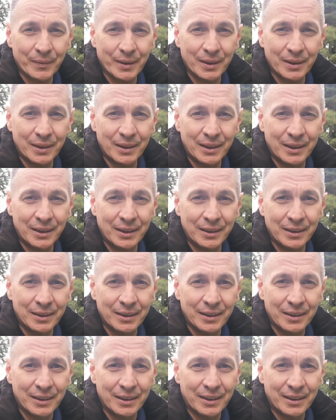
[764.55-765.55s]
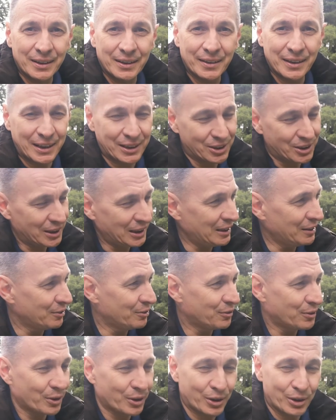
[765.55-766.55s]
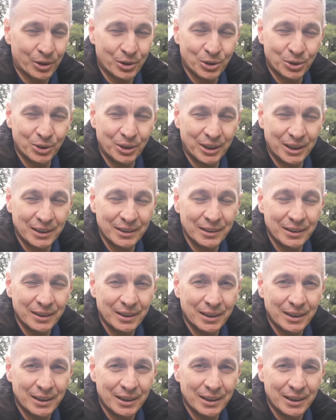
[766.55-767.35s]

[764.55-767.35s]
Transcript: Thanks again for tuning in.